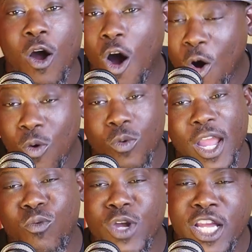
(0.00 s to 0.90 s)
Oh,
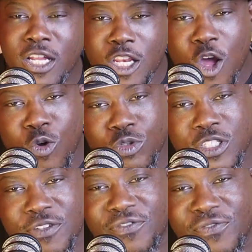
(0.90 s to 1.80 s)
and we close
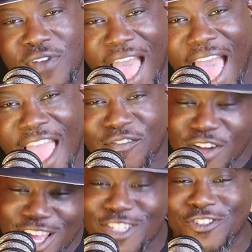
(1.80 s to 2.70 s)
to
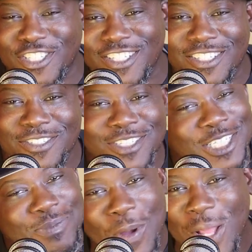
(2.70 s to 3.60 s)
500.
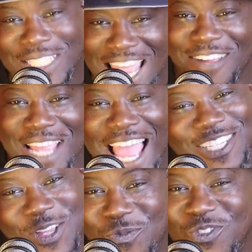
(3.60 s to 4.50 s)
Small time guy,
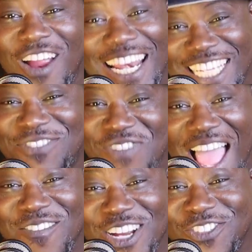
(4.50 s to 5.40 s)
so I'm trying to get to
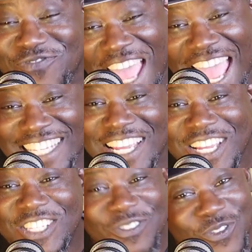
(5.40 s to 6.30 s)
500 fast.
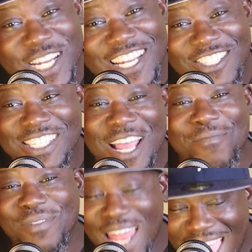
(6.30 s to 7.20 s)
So we are
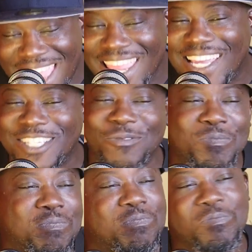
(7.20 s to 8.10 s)
something like
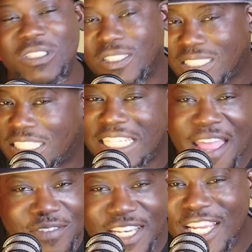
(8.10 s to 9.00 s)

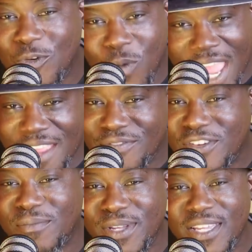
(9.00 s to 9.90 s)
70 away
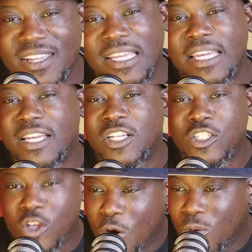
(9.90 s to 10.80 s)
from it.
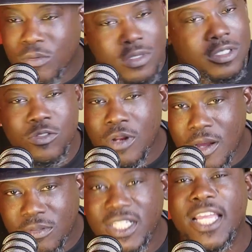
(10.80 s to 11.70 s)
So,
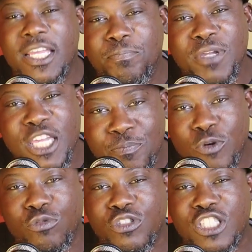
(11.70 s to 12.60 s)
tell your
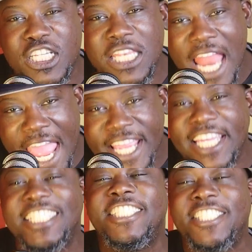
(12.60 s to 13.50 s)
peoples to like
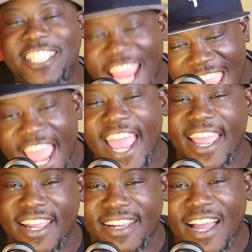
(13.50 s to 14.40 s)
and
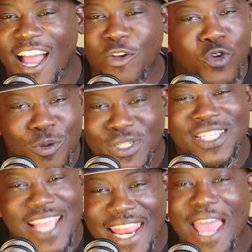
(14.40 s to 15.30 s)
share. I don't normally
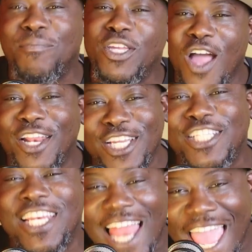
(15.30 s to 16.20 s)
say that, but y'all
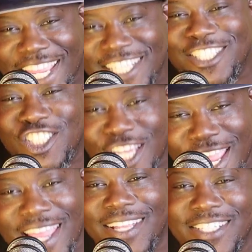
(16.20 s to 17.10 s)
need to like and
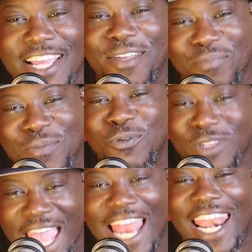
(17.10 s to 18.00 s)
share. Tell your
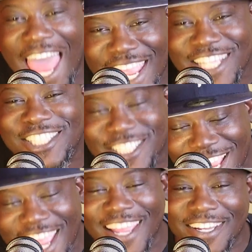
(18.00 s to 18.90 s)
peoples that, like and
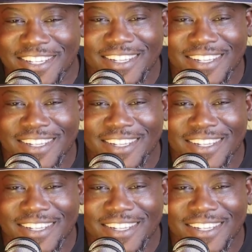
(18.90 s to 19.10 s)
share.